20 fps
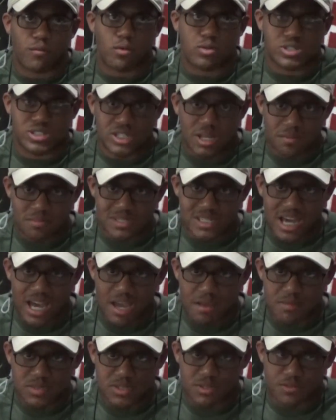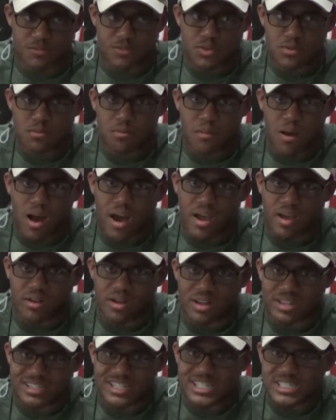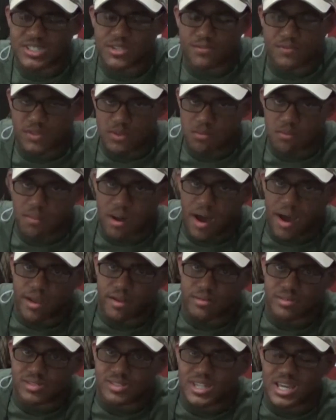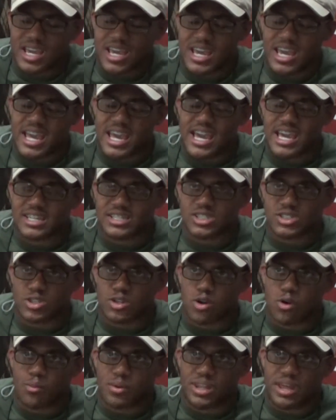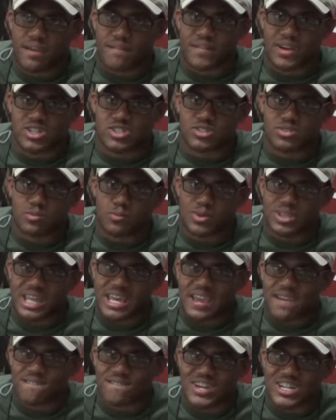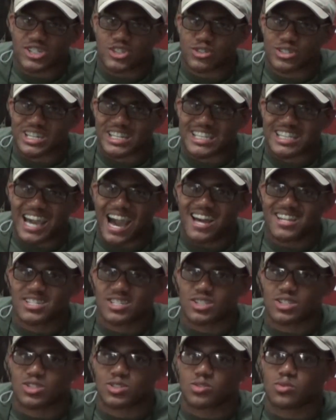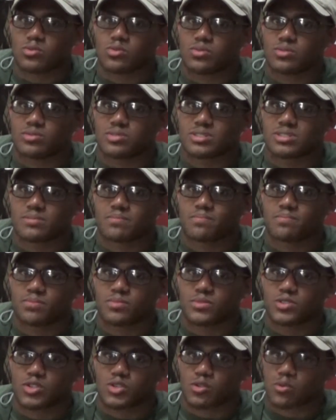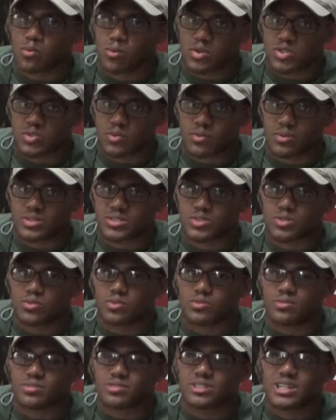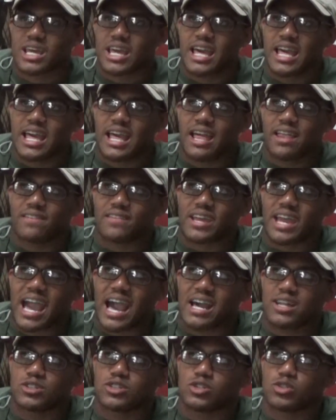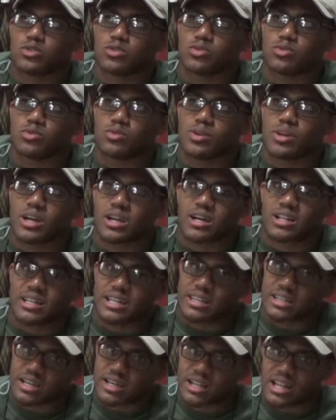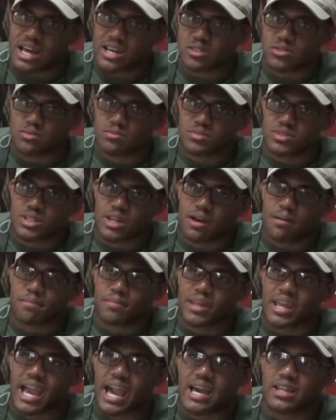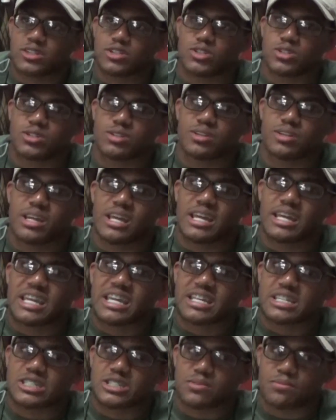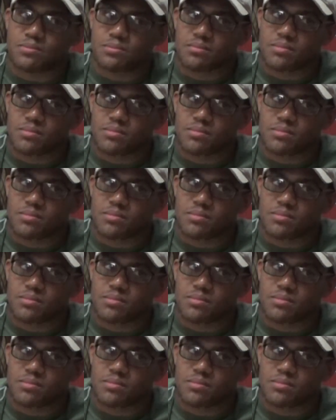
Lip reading: sometimes at least a few miles. And so when they eventually got to the Rosenwald schools, they had to clean the classrooms up. They had to get